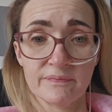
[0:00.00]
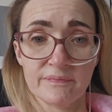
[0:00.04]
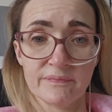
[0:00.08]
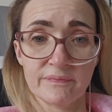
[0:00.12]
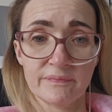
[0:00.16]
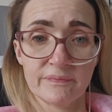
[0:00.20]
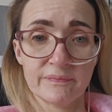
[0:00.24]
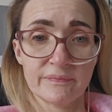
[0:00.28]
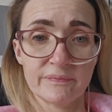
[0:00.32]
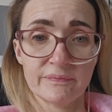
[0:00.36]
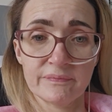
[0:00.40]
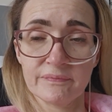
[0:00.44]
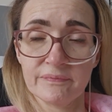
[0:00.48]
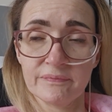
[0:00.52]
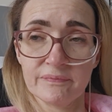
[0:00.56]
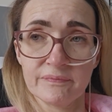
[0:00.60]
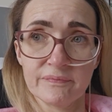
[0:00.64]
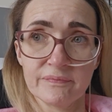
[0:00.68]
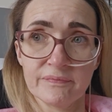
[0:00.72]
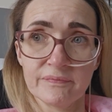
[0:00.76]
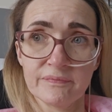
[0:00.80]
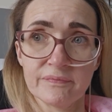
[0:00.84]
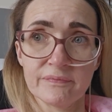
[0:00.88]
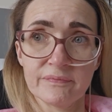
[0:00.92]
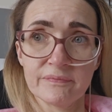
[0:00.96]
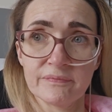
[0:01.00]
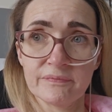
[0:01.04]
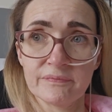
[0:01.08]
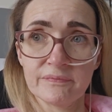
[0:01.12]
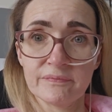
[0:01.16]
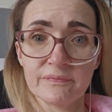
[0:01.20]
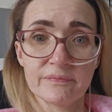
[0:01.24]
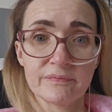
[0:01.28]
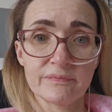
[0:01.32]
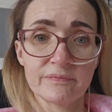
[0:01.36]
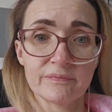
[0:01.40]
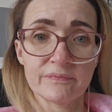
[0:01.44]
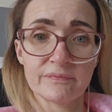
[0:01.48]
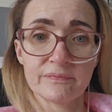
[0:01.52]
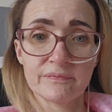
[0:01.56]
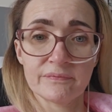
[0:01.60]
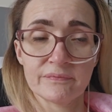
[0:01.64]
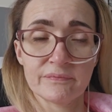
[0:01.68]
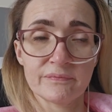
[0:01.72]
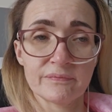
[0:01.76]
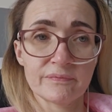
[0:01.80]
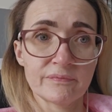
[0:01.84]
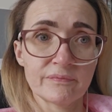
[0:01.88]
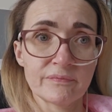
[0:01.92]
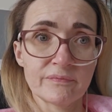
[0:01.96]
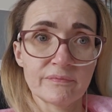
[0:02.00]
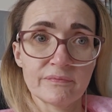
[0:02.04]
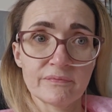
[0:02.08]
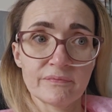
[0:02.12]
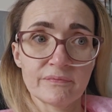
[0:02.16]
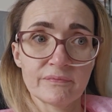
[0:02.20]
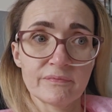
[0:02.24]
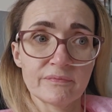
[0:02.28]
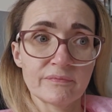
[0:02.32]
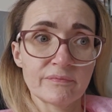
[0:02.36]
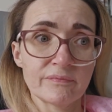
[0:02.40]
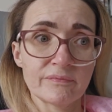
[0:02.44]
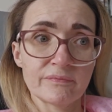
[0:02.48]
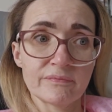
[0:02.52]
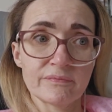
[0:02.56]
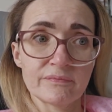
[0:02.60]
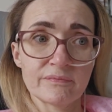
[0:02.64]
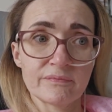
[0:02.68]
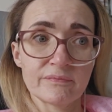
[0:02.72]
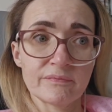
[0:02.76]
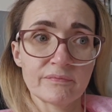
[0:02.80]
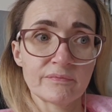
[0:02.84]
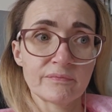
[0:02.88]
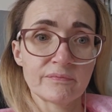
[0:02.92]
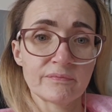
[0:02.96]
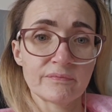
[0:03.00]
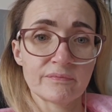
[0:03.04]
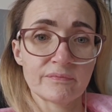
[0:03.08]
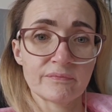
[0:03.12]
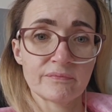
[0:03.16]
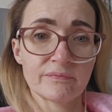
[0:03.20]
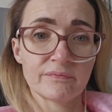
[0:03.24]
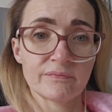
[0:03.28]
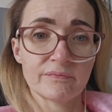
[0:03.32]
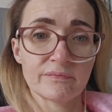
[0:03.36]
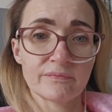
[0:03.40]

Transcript: (no one is talking)